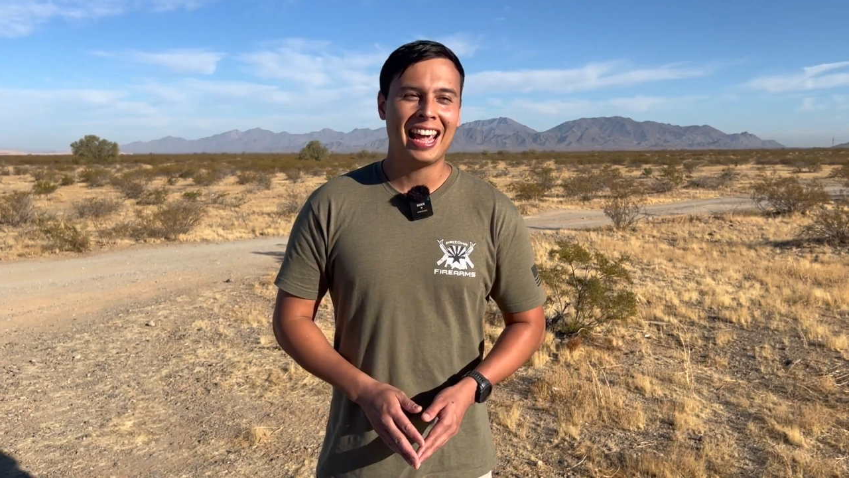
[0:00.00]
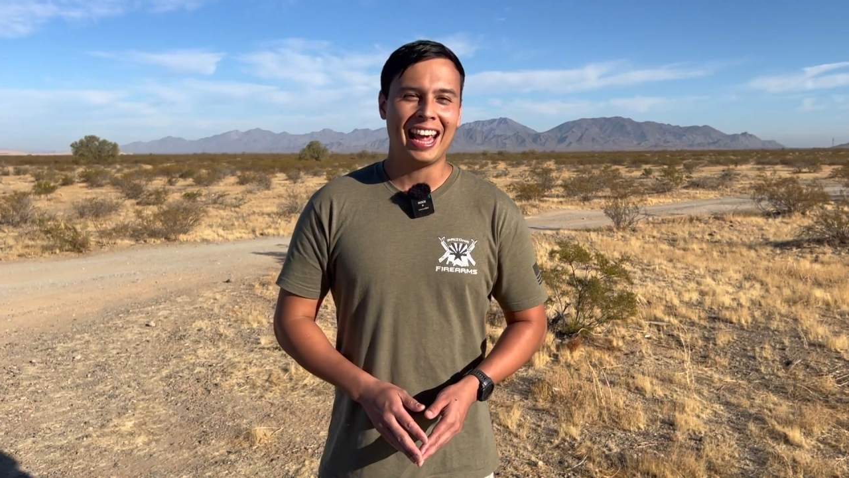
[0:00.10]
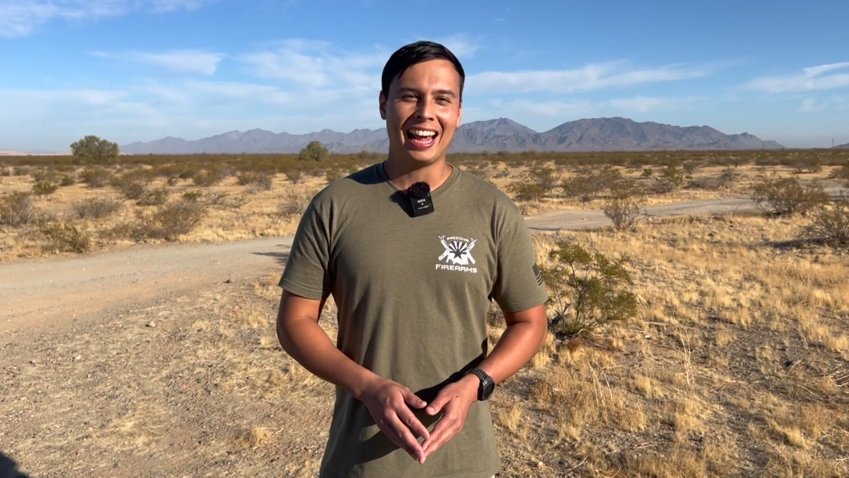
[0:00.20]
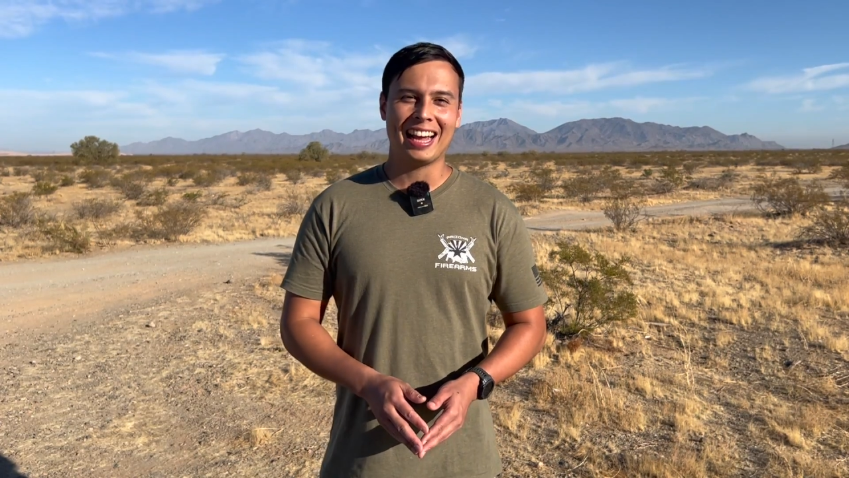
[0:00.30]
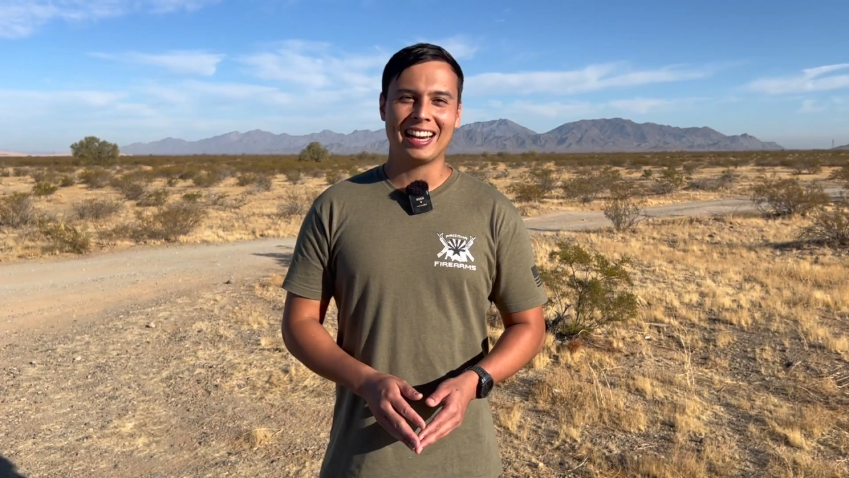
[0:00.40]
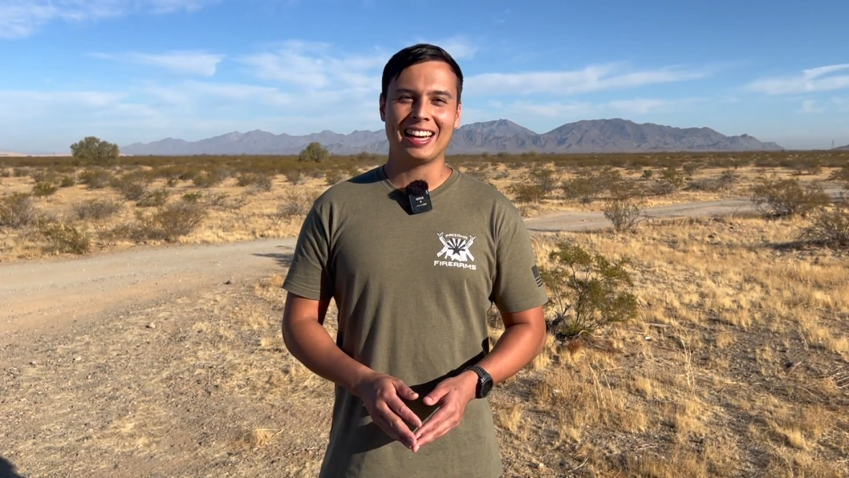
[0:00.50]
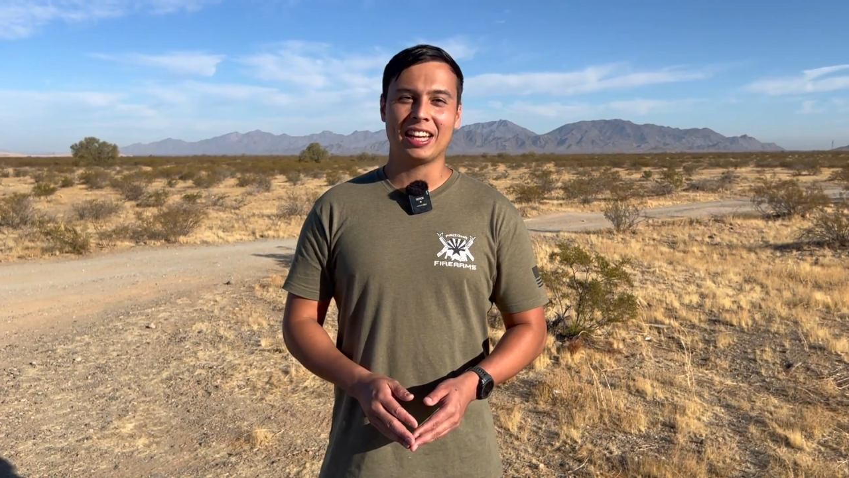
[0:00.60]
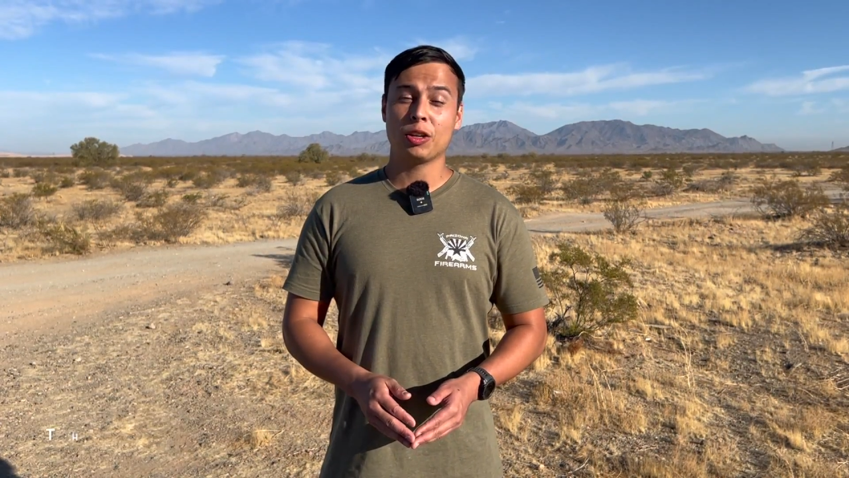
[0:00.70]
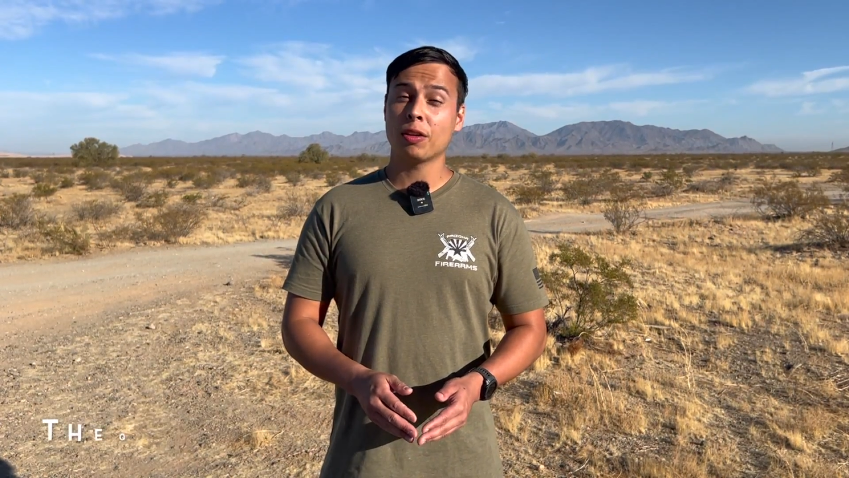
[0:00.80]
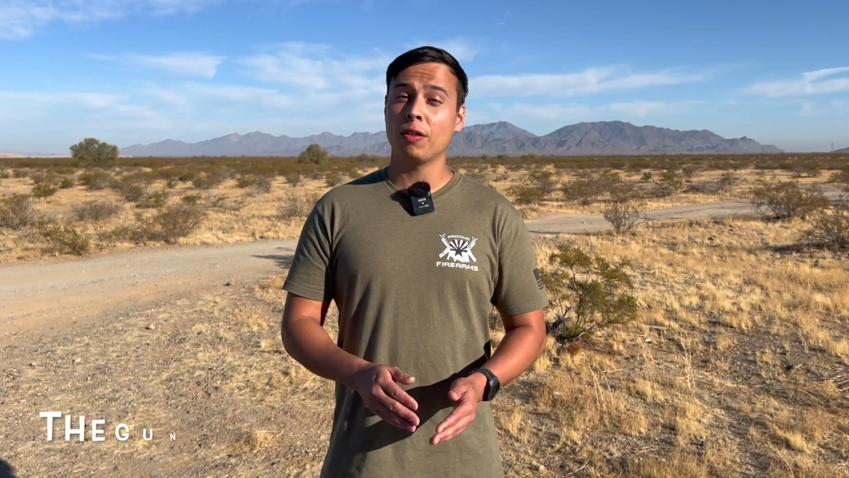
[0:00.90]
And
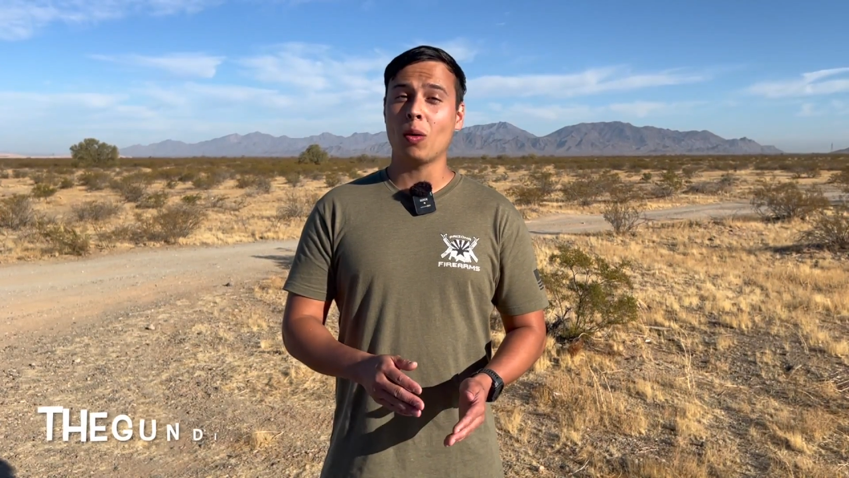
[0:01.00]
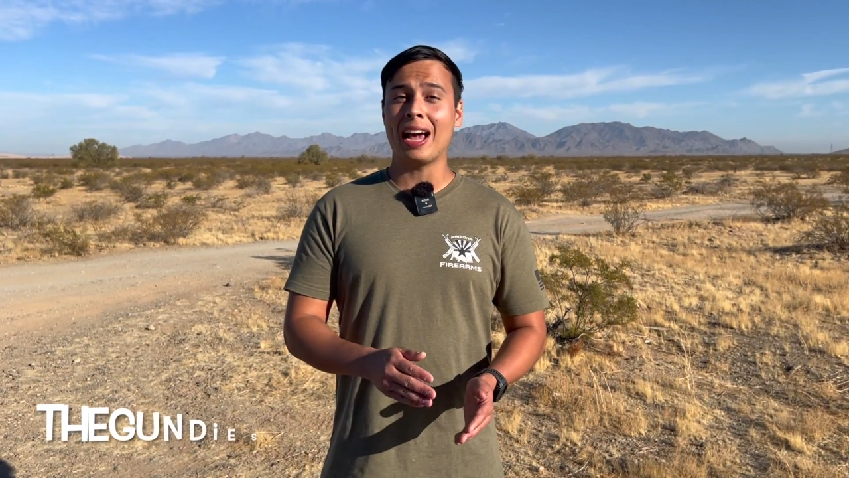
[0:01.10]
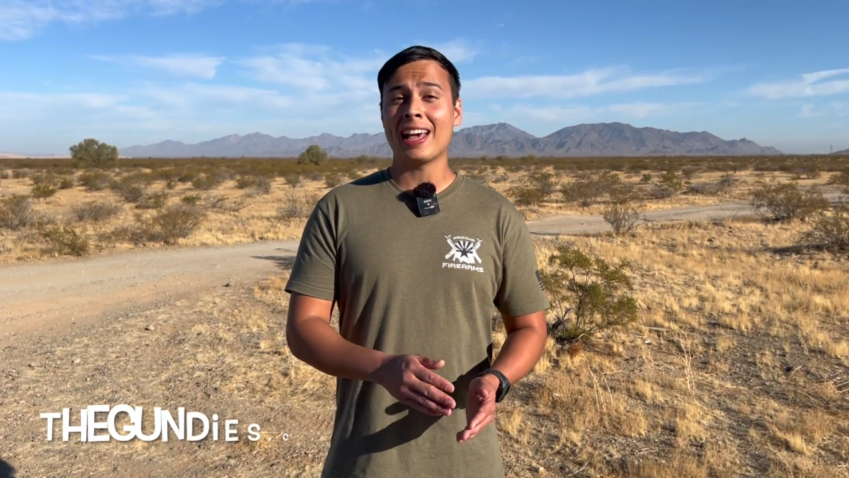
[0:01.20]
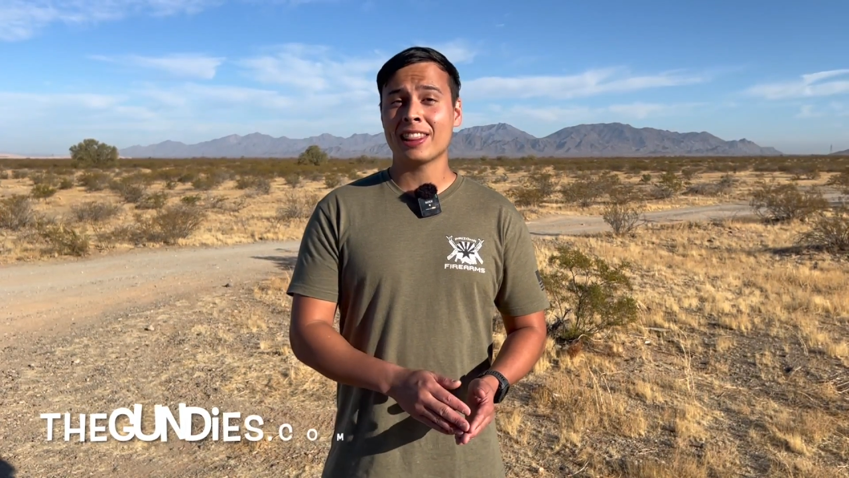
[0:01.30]
you can vote at